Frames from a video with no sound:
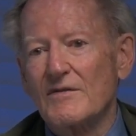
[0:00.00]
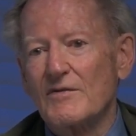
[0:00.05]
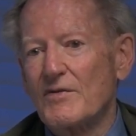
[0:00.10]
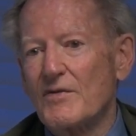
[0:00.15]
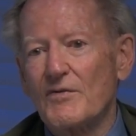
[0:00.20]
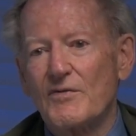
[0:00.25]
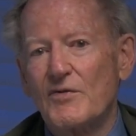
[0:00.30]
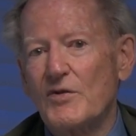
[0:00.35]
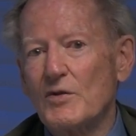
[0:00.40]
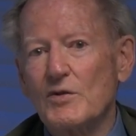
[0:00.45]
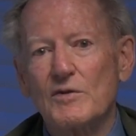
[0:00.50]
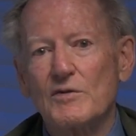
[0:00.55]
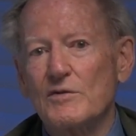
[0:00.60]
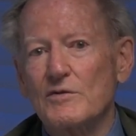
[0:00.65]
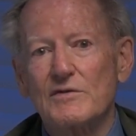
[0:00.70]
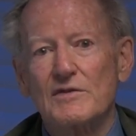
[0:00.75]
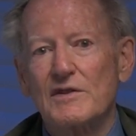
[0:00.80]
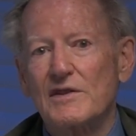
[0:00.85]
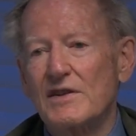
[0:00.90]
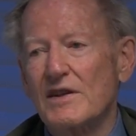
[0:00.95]

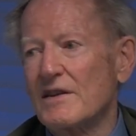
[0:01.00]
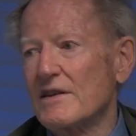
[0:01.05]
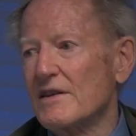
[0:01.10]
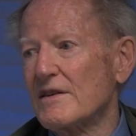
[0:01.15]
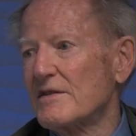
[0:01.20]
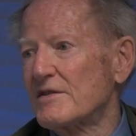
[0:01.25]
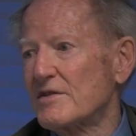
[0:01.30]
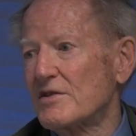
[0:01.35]
food to